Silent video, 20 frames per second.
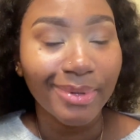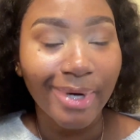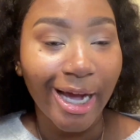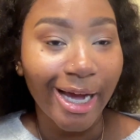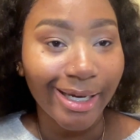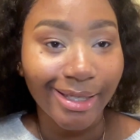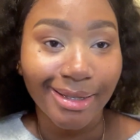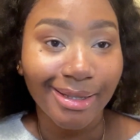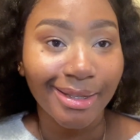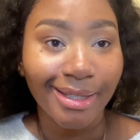
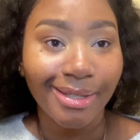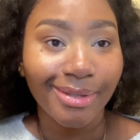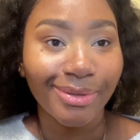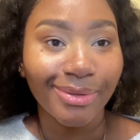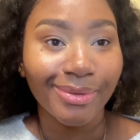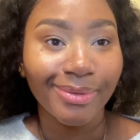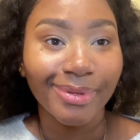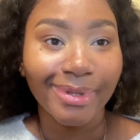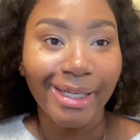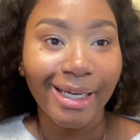
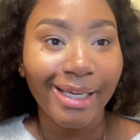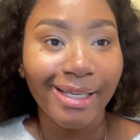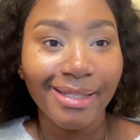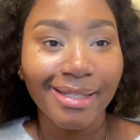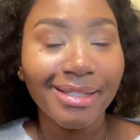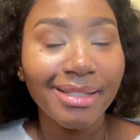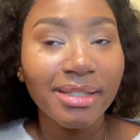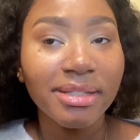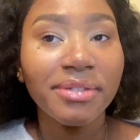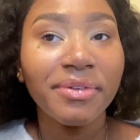eyeshadow. Like,
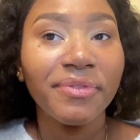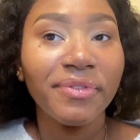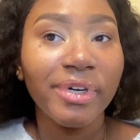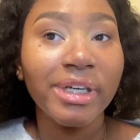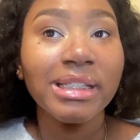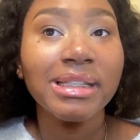this is the first